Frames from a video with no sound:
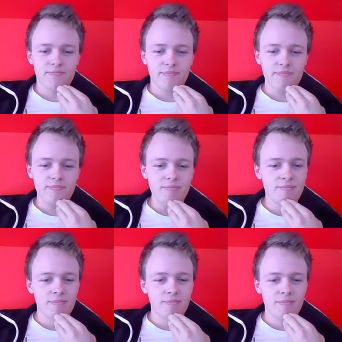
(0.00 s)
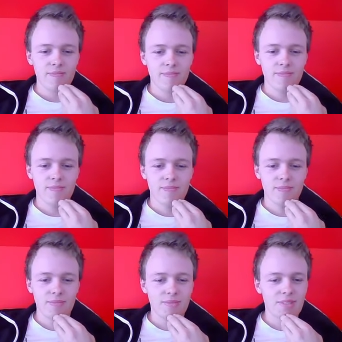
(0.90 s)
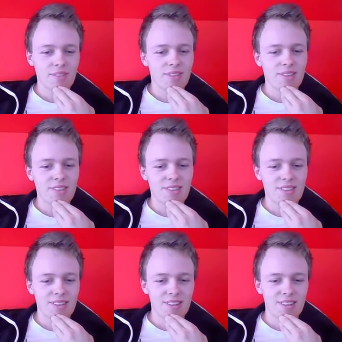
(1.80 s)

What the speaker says: (silence)